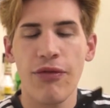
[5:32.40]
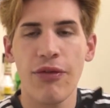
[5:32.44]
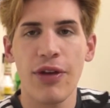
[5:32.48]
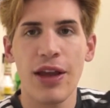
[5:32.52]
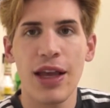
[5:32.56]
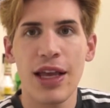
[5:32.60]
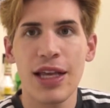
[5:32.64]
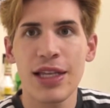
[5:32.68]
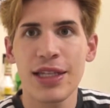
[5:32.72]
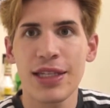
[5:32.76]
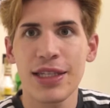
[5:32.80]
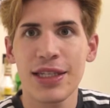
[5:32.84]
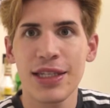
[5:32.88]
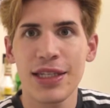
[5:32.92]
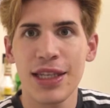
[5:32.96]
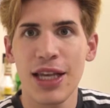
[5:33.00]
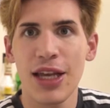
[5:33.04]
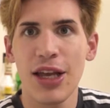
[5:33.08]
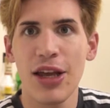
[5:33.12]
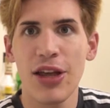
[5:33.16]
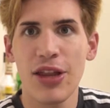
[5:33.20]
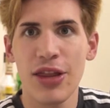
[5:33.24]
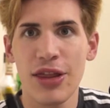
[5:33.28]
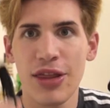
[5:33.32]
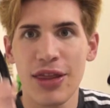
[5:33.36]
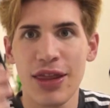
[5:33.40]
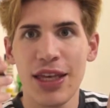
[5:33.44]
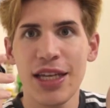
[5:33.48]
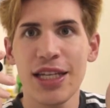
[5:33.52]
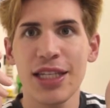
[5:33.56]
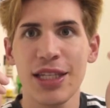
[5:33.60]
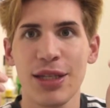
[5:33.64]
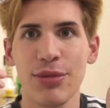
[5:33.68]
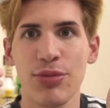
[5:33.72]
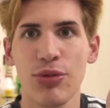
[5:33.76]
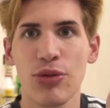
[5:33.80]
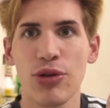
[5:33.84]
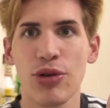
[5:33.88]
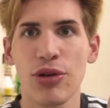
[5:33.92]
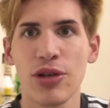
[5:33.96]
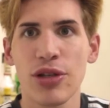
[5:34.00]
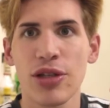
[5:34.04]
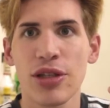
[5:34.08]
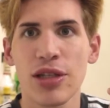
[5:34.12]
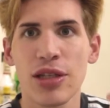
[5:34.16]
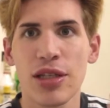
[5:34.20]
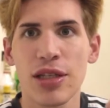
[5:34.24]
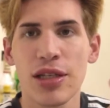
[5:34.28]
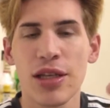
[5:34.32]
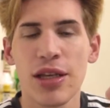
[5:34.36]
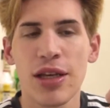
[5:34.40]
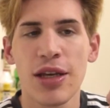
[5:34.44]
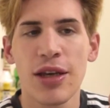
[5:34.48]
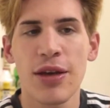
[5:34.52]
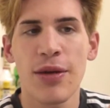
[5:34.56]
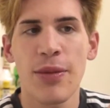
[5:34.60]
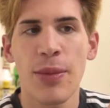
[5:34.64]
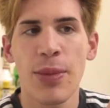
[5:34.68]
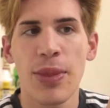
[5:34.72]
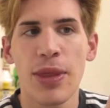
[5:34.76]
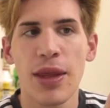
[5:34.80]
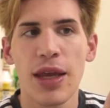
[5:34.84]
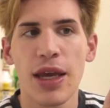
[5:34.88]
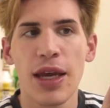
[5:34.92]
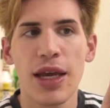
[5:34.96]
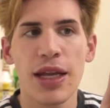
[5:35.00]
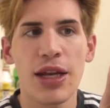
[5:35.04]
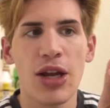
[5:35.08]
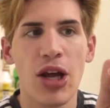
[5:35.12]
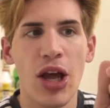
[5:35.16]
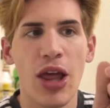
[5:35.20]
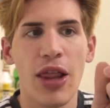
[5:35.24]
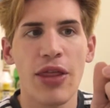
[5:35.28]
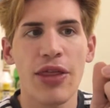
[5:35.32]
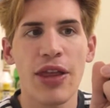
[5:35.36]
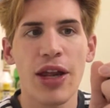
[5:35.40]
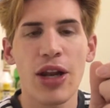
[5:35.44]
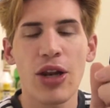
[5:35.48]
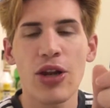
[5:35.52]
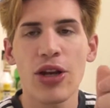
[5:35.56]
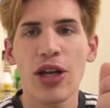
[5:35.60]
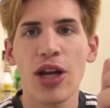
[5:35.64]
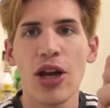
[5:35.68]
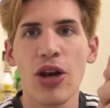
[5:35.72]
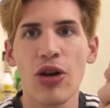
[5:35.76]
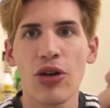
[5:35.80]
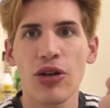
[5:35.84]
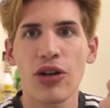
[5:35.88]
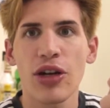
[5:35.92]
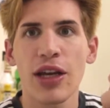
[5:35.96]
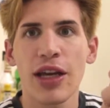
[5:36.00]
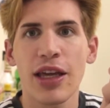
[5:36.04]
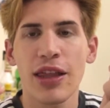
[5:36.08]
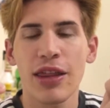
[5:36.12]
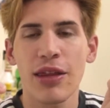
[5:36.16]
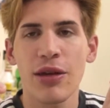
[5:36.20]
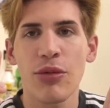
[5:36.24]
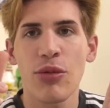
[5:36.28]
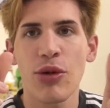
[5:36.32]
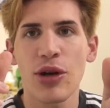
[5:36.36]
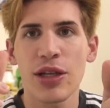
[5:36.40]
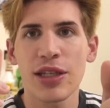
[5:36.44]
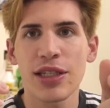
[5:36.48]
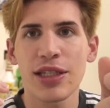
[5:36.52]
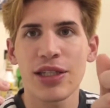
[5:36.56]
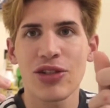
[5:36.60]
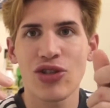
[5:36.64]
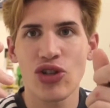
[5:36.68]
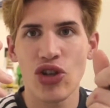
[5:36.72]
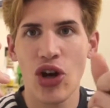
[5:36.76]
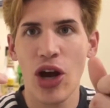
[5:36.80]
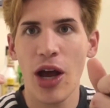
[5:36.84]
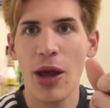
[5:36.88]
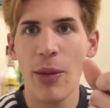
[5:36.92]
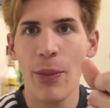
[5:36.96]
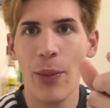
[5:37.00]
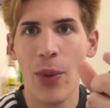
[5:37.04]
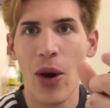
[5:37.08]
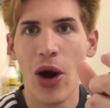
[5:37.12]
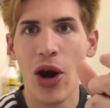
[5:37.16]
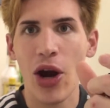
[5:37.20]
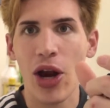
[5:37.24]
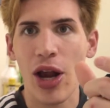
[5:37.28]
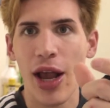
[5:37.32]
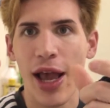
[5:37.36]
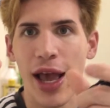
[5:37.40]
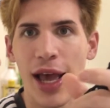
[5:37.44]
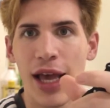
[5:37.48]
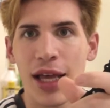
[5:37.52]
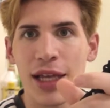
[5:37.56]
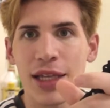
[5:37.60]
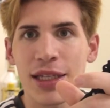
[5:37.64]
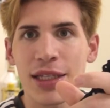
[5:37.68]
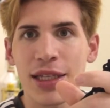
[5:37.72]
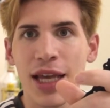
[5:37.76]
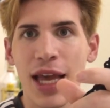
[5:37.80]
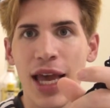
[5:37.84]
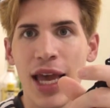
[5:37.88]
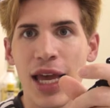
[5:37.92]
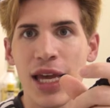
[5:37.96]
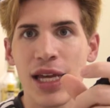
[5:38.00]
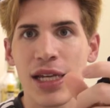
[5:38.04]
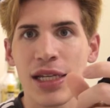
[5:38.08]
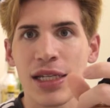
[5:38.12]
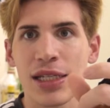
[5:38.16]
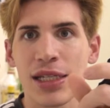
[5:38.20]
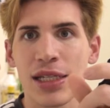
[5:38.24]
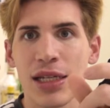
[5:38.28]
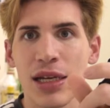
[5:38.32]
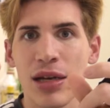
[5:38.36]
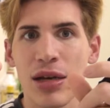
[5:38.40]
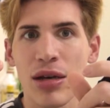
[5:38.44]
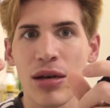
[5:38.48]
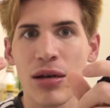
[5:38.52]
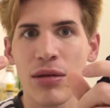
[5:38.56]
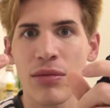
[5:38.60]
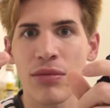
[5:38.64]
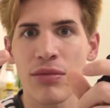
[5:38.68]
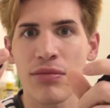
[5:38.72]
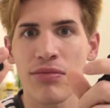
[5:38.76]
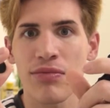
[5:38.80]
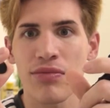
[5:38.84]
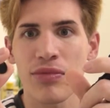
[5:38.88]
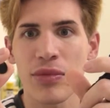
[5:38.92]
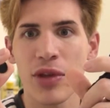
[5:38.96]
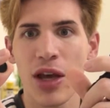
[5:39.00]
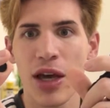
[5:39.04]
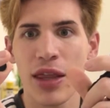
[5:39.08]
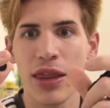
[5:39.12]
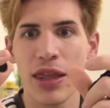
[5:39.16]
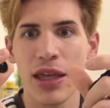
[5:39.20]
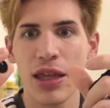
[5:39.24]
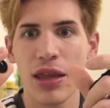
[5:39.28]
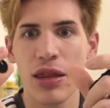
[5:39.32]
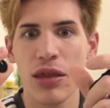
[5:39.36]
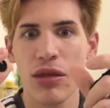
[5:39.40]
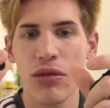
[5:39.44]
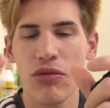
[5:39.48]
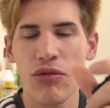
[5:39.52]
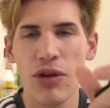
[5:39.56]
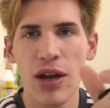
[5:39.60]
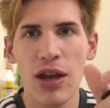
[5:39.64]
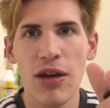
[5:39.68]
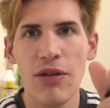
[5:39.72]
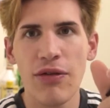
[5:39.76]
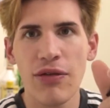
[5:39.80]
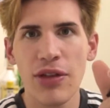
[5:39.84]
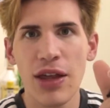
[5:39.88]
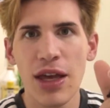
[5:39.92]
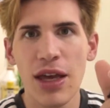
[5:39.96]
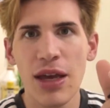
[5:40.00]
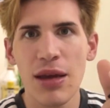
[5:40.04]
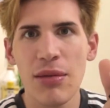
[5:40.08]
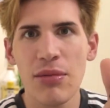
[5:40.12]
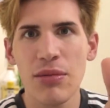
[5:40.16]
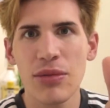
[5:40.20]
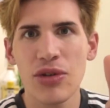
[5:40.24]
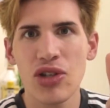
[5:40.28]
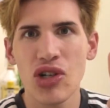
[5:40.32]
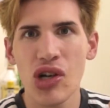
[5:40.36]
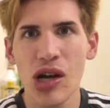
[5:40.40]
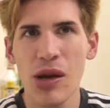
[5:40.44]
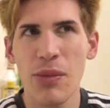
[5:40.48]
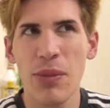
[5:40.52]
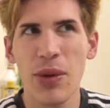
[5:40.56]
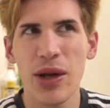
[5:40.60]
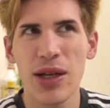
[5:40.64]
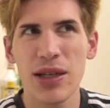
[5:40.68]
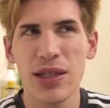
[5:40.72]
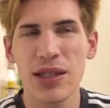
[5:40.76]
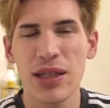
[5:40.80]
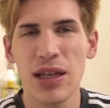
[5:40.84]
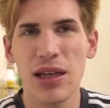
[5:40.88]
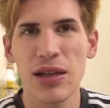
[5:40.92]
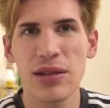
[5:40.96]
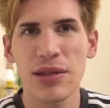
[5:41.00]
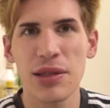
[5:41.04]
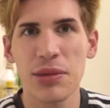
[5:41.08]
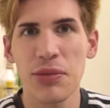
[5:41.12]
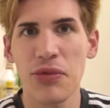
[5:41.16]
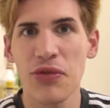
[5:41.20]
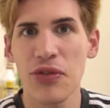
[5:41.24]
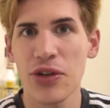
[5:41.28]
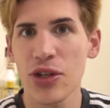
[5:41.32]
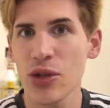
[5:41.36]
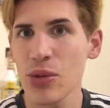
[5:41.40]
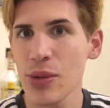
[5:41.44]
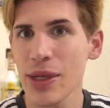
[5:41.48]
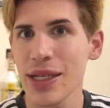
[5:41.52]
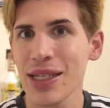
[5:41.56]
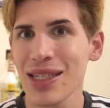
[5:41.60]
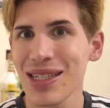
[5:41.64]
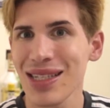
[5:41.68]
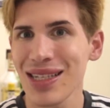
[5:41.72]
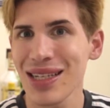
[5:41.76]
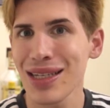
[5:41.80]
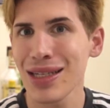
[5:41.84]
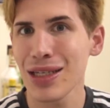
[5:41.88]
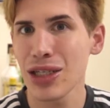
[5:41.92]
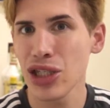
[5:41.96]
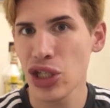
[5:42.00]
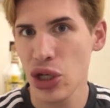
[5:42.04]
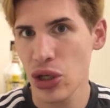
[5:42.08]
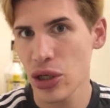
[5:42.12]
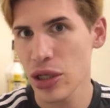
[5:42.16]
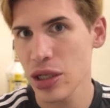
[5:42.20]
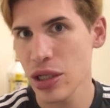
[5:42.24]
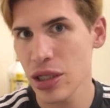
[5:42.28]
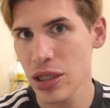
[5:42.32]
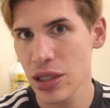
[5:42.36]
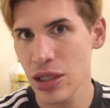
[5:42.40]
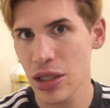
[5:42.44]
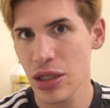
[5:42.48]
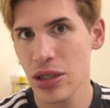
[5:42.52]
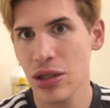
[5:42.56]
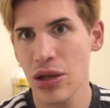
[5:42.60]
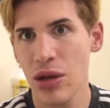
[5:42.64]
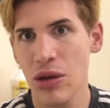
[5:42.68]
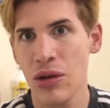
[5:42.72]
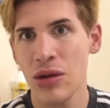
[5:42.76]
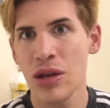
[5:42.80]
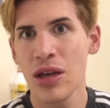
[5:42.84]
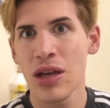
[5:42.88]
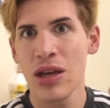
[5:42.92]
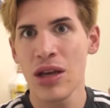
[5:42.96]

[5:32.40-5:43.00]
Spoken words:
it's this ones. They look a lot like the ones Dry Bar has, and I think 3 of them, Dry Bar sells them for $20. So